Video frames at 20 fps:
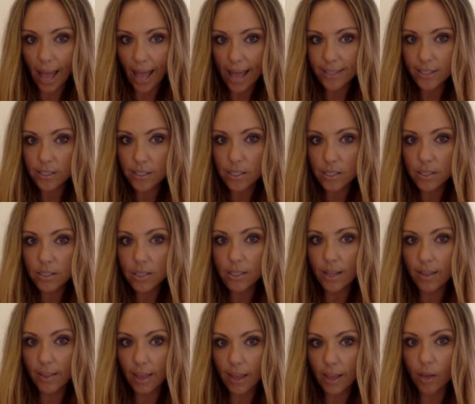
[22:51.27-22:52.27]
essence
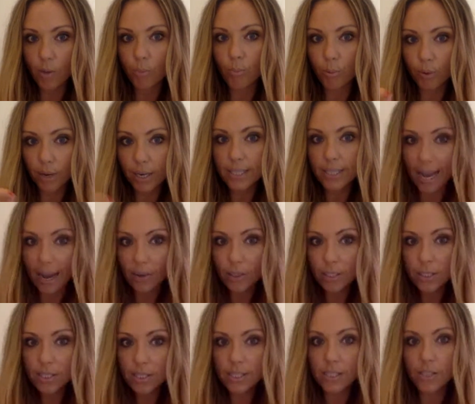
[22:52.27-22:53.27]
that they can bring down
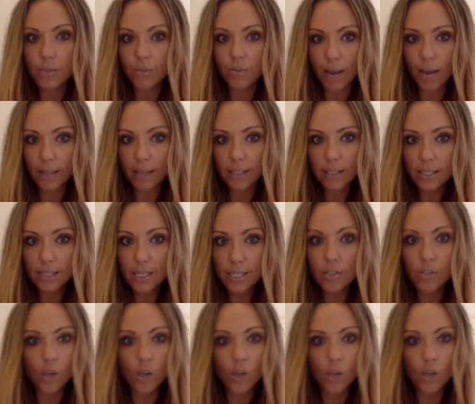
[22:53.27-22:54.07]
into this reality.